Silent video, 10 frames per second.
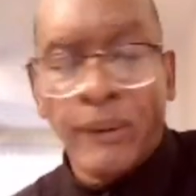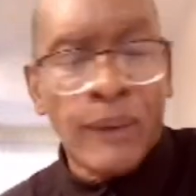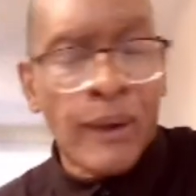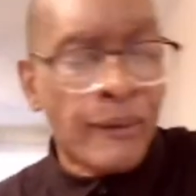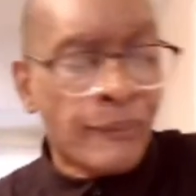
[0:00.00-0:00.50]

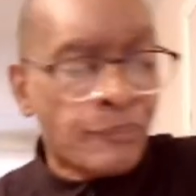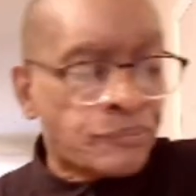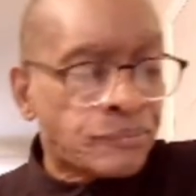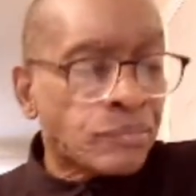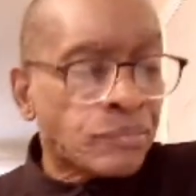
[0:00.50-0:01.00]

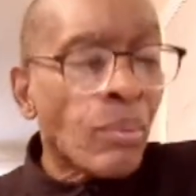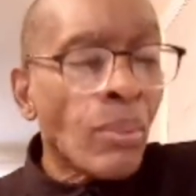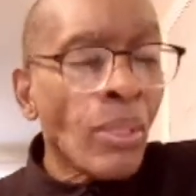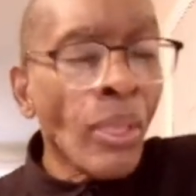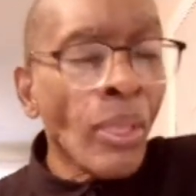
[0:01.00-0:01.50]
Amen.
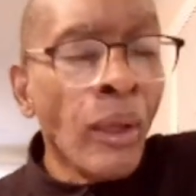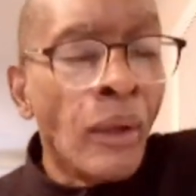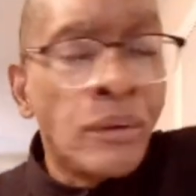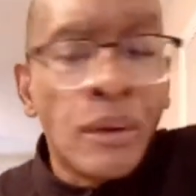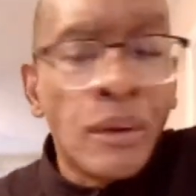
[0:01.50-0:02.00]

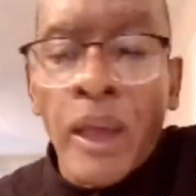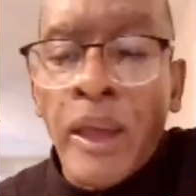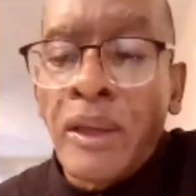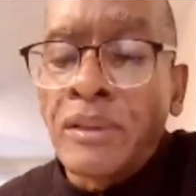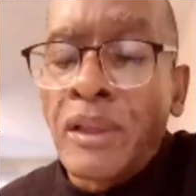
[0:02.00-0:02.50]

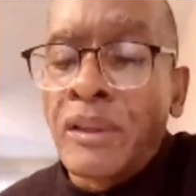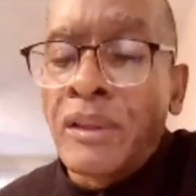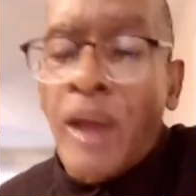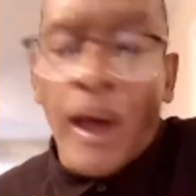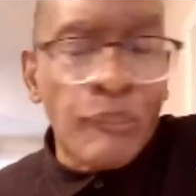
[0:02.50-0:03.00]
Today is
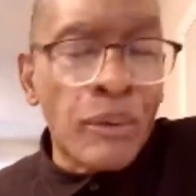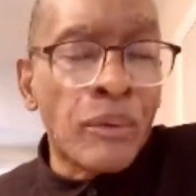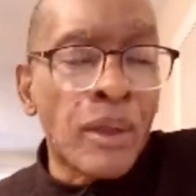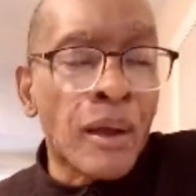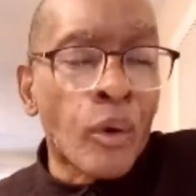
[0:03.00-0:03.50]
the
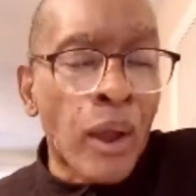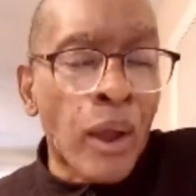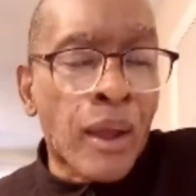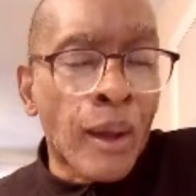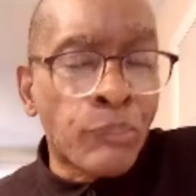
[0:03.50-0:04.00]
topic of the
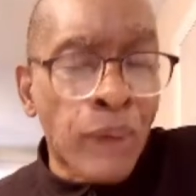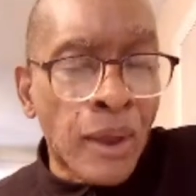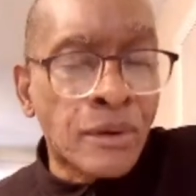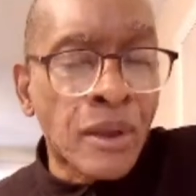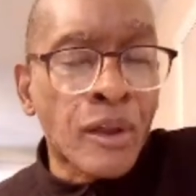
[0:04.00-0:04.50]
Great
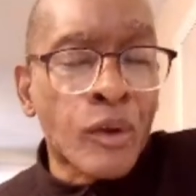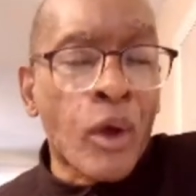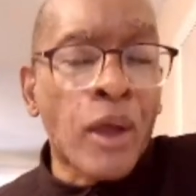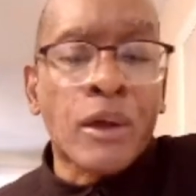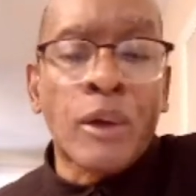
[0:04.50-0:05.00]
Commission. The
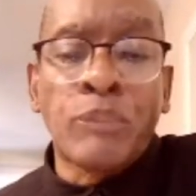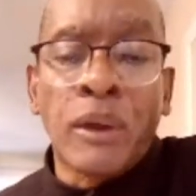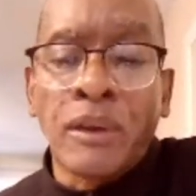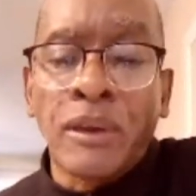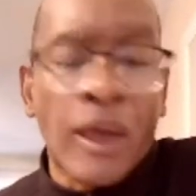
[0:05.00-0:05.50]
Great
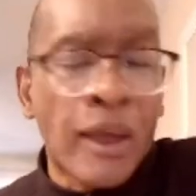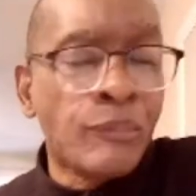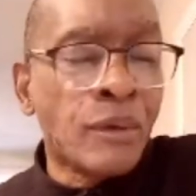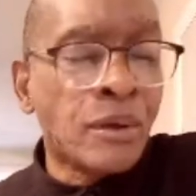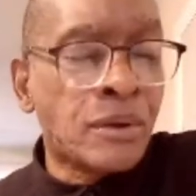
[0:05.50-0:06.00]
Commission
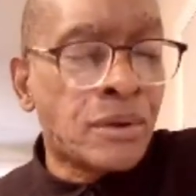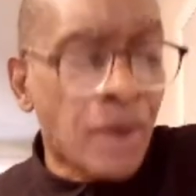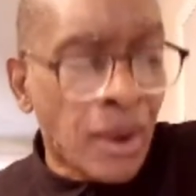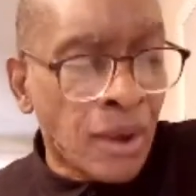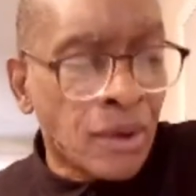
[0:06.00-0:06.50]
name is
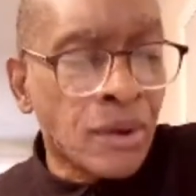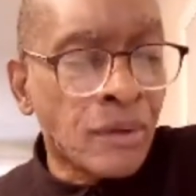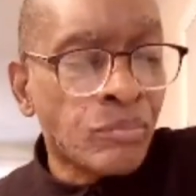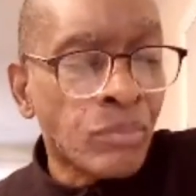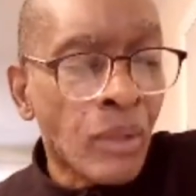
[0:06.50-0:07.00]
Jesus.
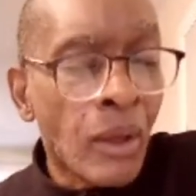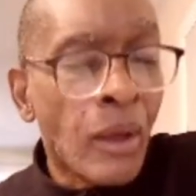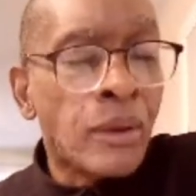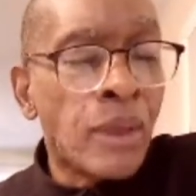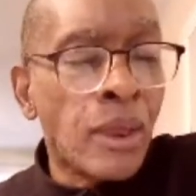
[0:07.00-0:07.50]

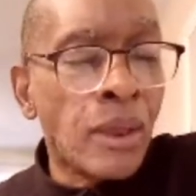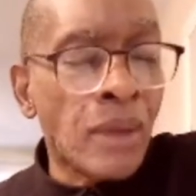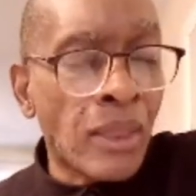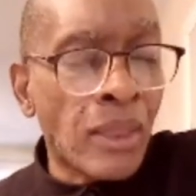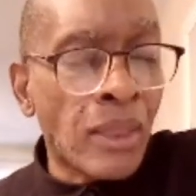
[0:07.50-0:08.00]
These are
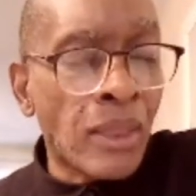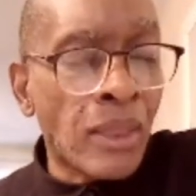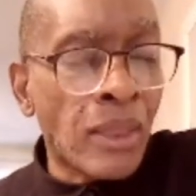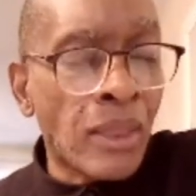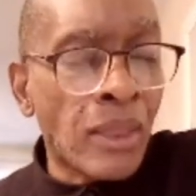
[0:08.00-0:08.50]
the things
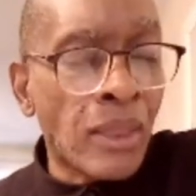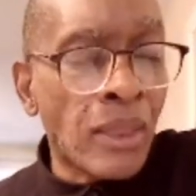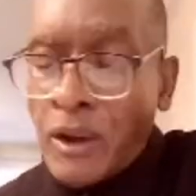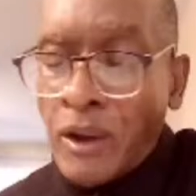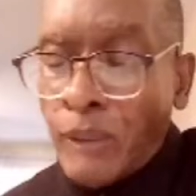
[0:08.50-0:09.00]
that
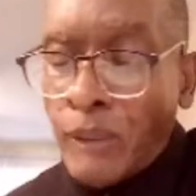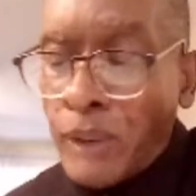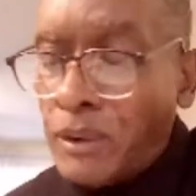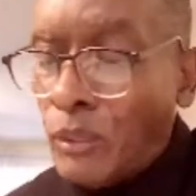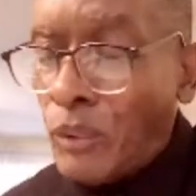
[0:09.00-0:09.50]
Great
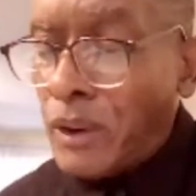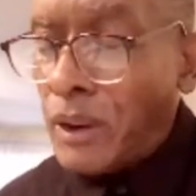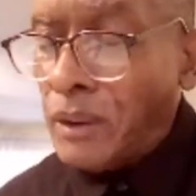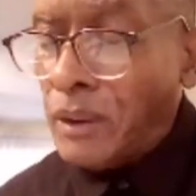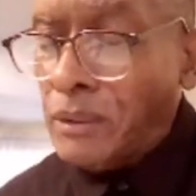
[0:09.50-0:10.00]
Commission wants us
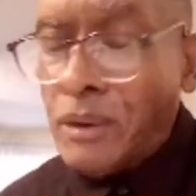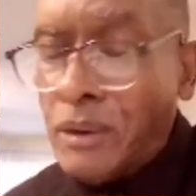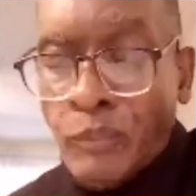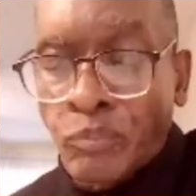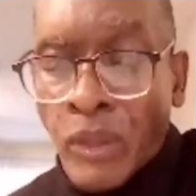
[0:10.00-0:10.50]
to do.